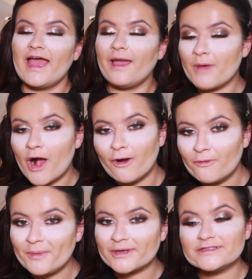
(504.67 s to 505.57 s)
I'm
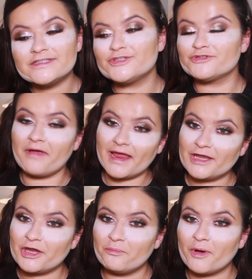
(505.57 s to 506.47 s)
open to
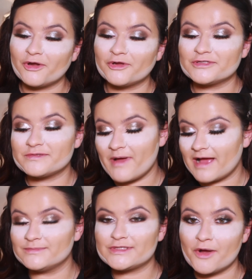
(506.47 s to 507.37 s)
trying new products, but
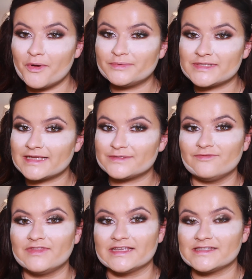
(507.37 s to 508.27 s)
I'm so obsessed
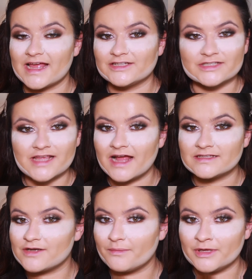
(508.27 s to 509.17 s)
with this that I just
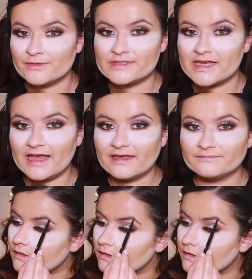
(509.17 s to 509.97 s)
can't stop using it.